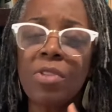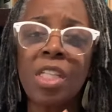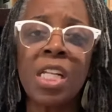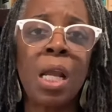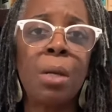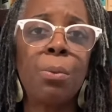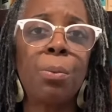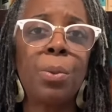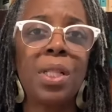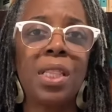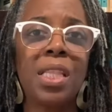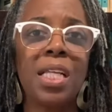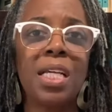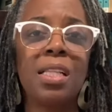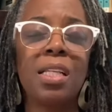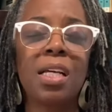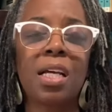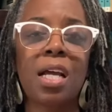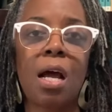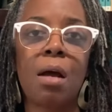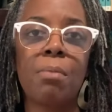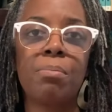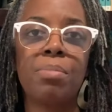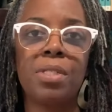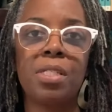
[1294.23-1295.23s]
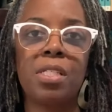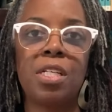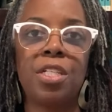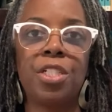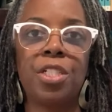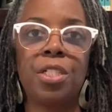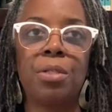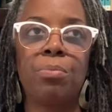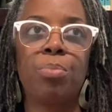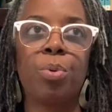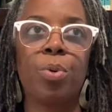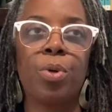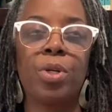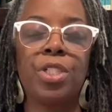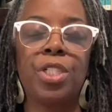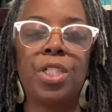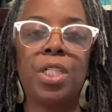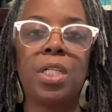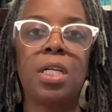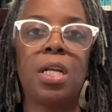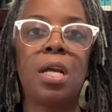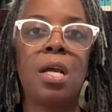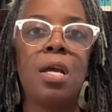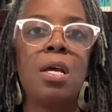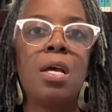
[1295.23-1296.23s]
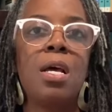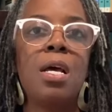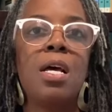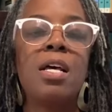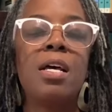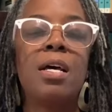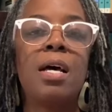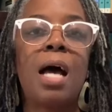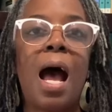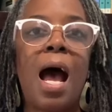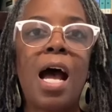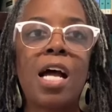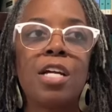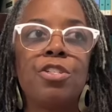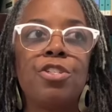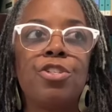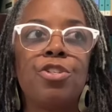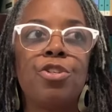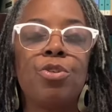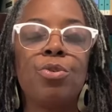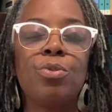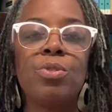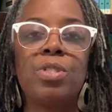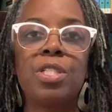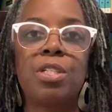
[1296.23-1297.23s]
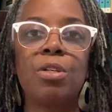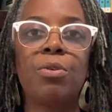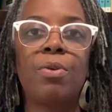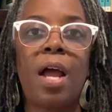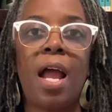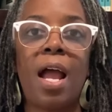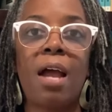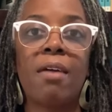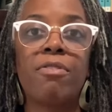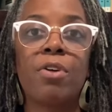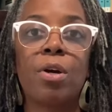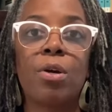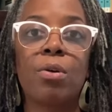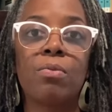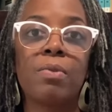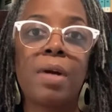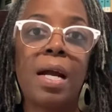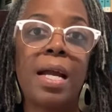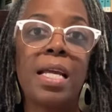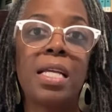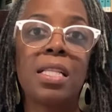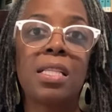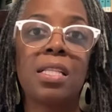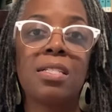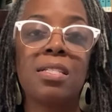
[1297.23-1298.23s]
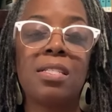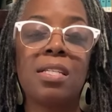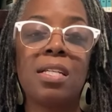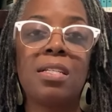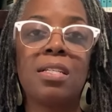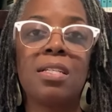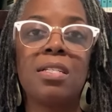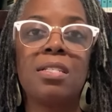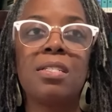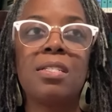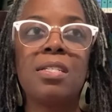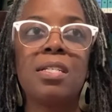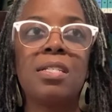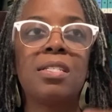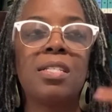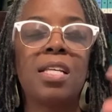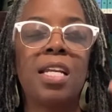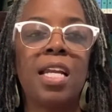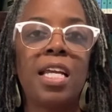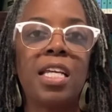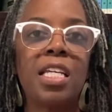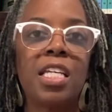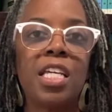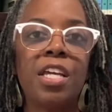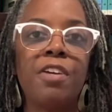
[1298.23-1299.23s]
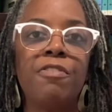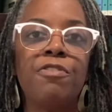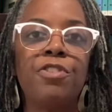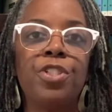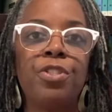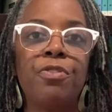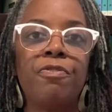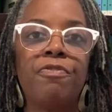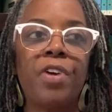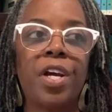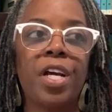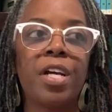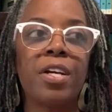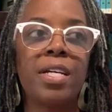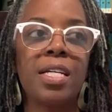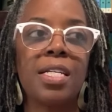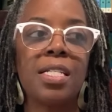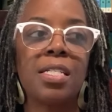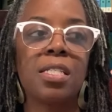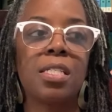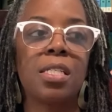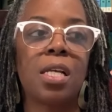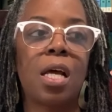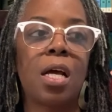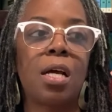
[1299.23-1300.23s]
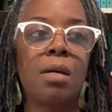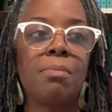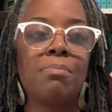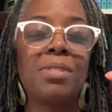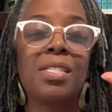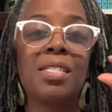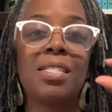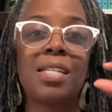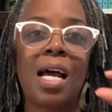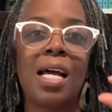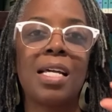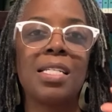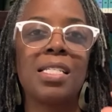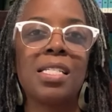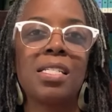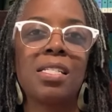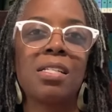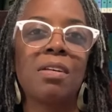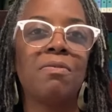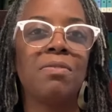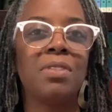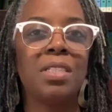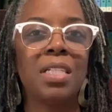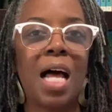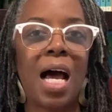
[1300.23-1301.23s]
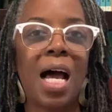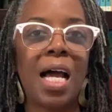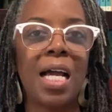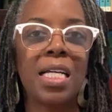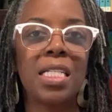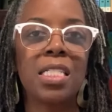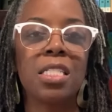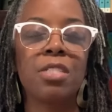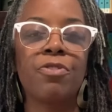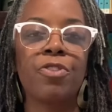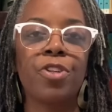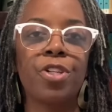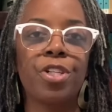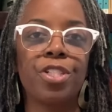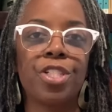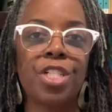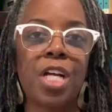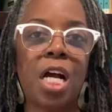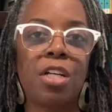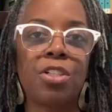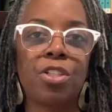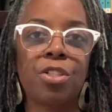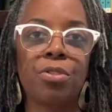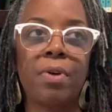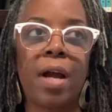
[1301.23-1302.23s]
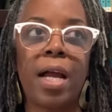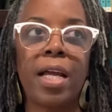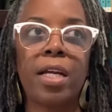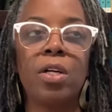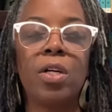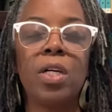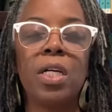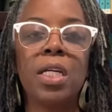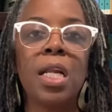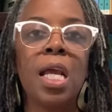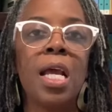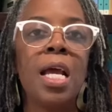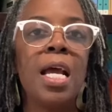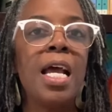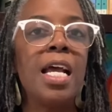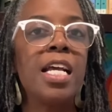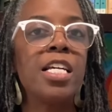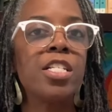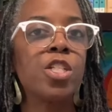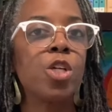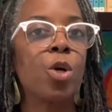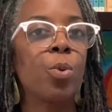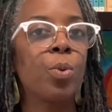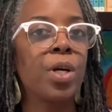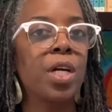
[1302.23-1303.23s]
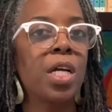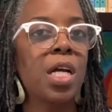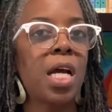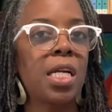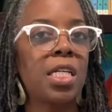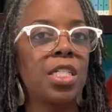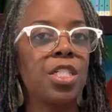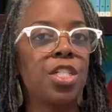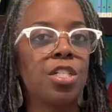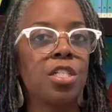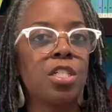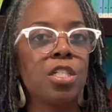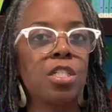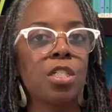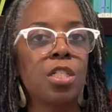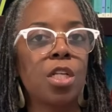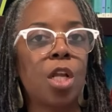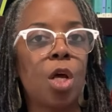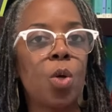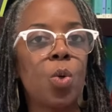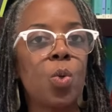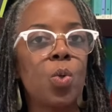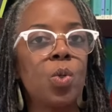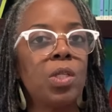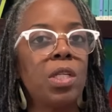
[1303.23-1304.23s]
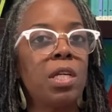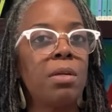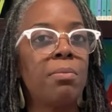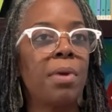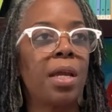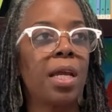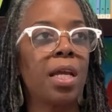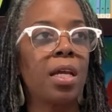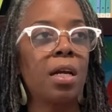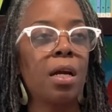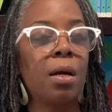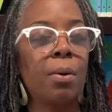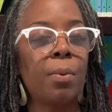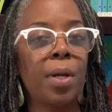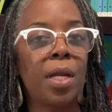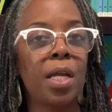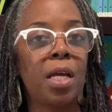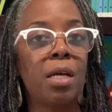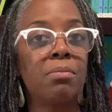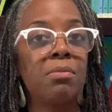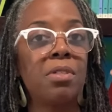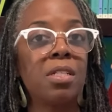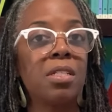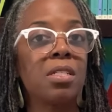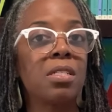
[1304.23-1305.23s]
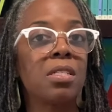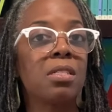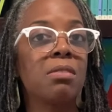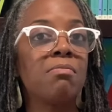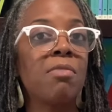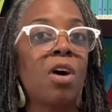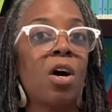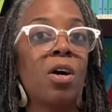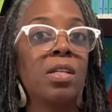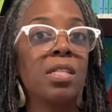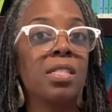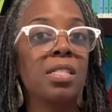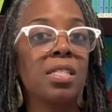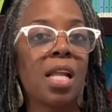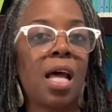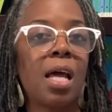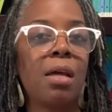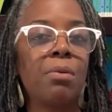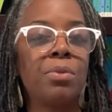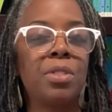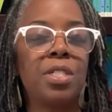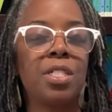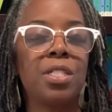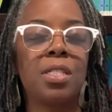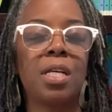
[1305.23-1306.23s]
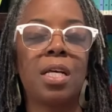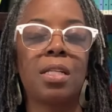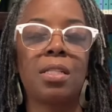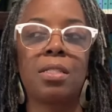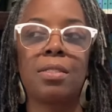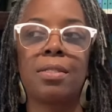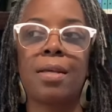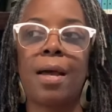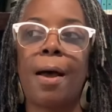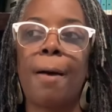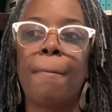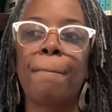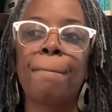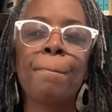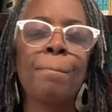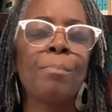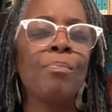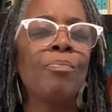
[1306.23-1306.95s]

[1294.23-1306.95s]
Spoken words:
And within the composition portion, I do still have her write the sentences, and it gives you various sizes of lines for your child to write on. And so we're kind of just slowly making our way up to the smallest line, which is at the top.